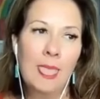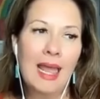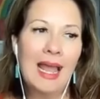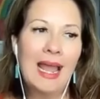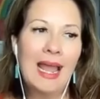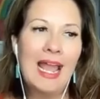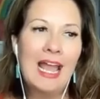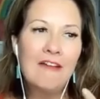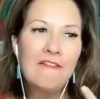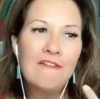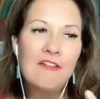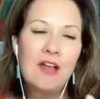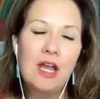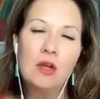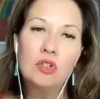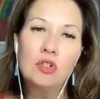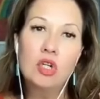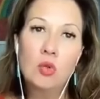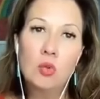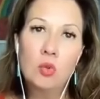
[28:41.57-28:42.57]
I have
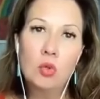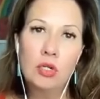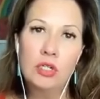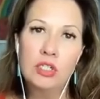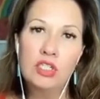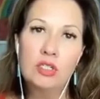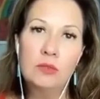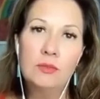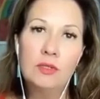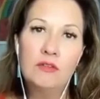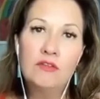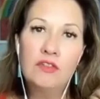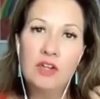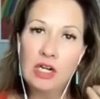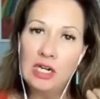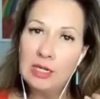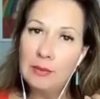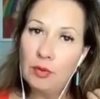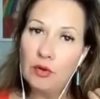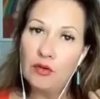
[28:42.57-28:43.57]
found her work to be
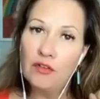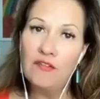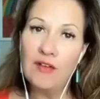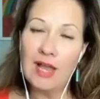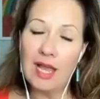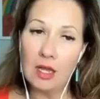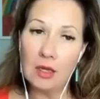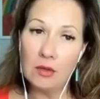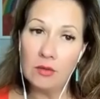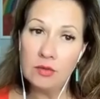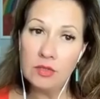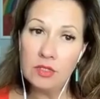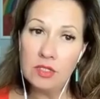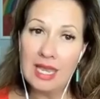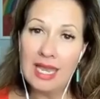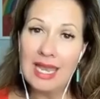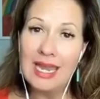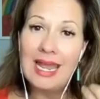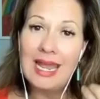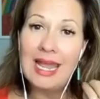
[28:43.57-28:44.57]
very profound
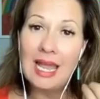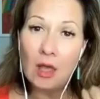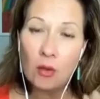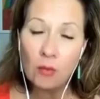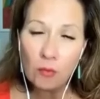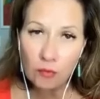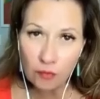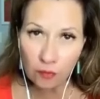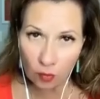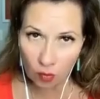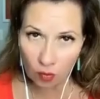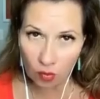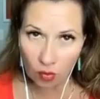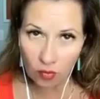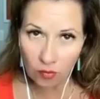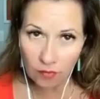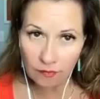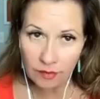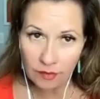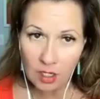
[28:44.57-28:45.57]
and
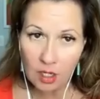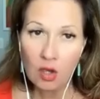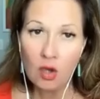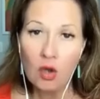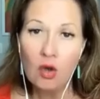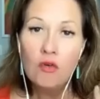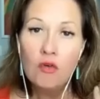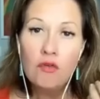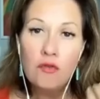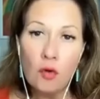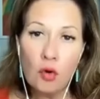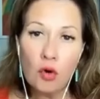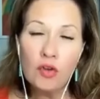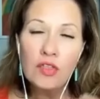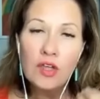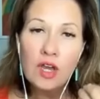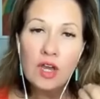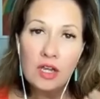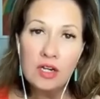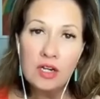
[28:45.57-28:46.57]
helpful for
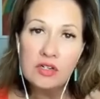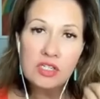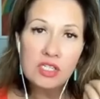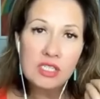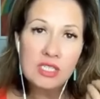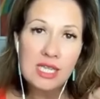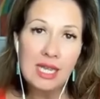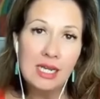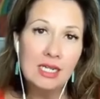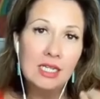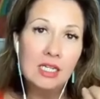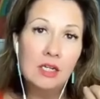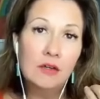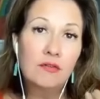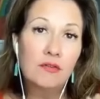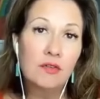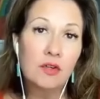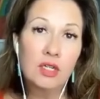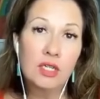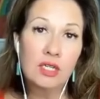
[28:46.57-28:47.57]
the understanding
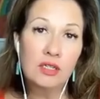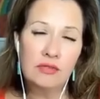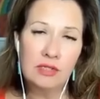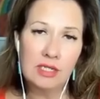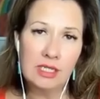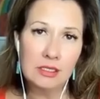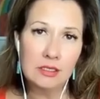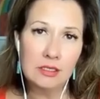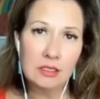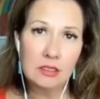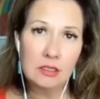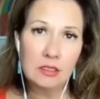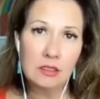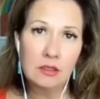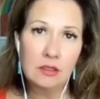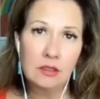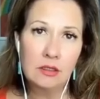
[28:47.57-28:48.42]
of forgiveness.